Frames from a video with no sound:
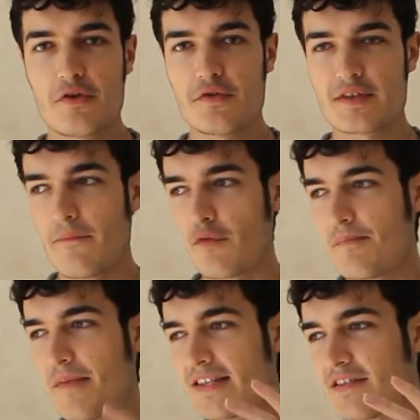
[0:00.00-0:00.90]
who use them for
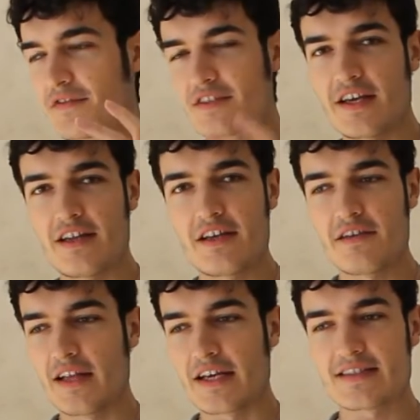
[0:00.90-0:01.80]
massive
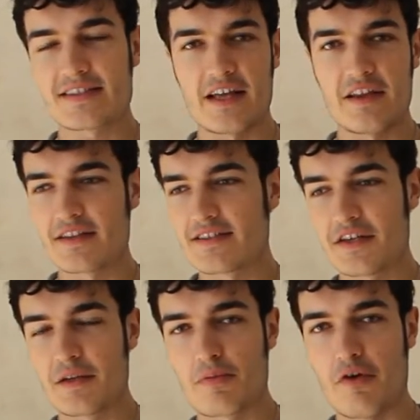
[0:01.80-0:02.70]
scaling, like scaling a
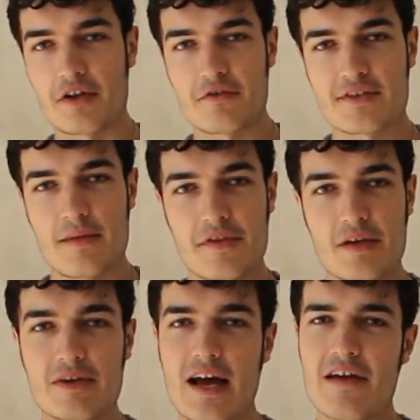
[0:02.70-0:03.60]
single product or
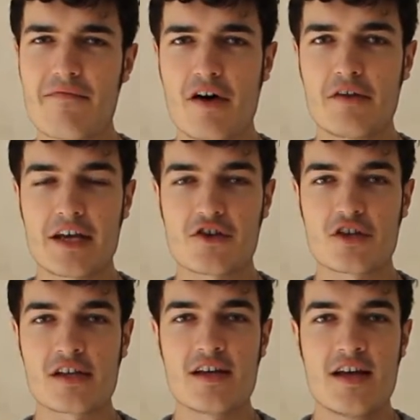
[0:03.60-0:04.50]
something, but I found
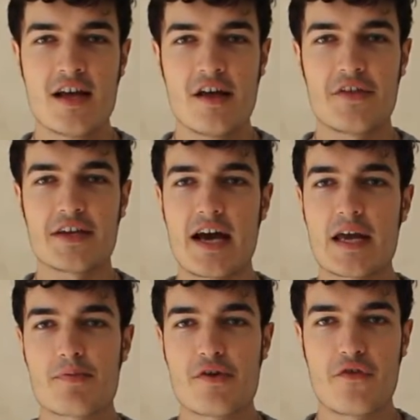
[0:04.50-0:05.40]
actually that
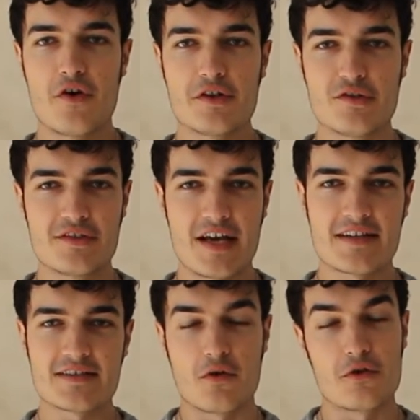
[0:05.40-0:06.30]
I prefer to
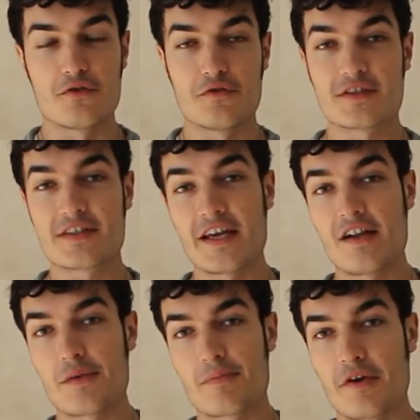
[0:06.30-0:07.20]
test or to
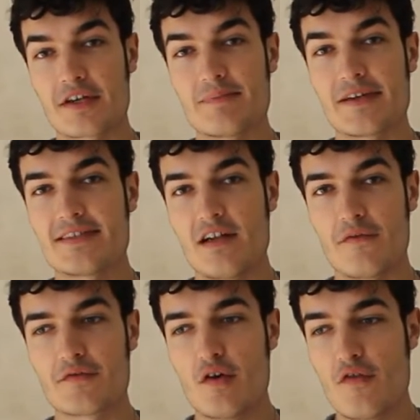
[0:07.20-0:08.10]
scale the products
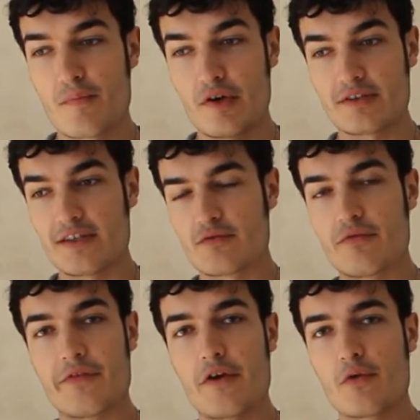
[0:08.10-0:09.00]
myself. So if a product does
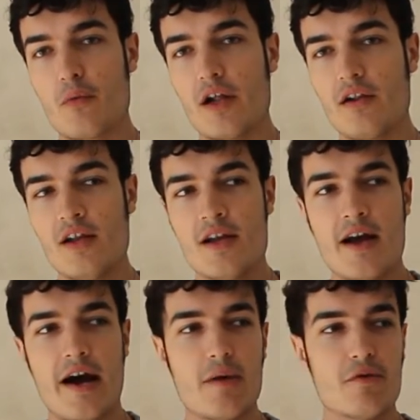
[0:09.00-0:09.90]
very well,
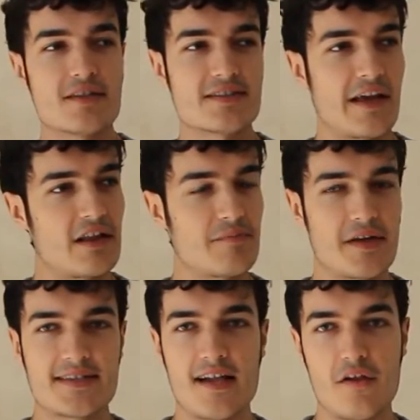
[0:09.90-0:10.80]
I want to scale it
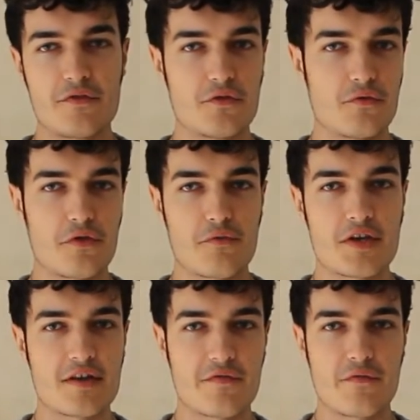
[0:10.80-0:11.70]
myself to
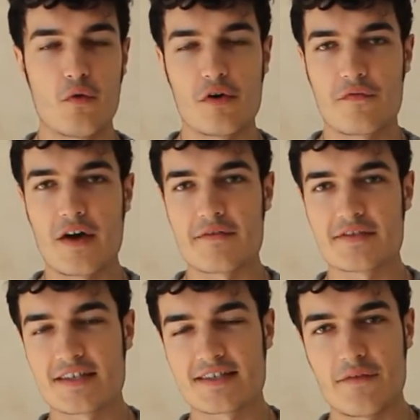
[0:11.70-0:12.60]
three, four, five,
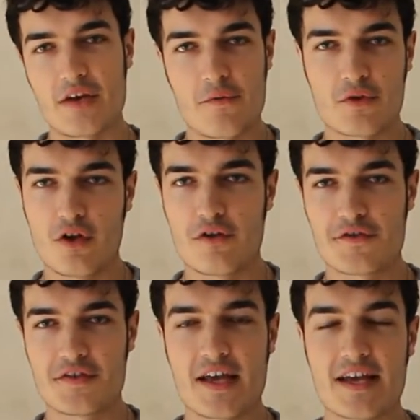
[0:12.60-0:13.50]
six, seven hundred
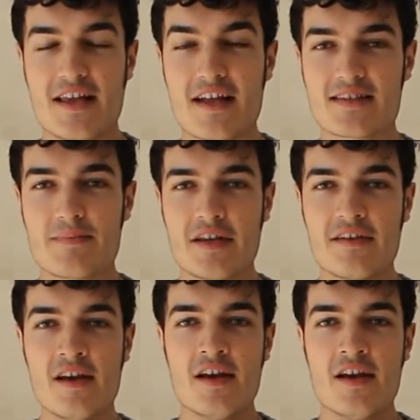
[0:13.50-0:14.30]
dollars a day in ad spend,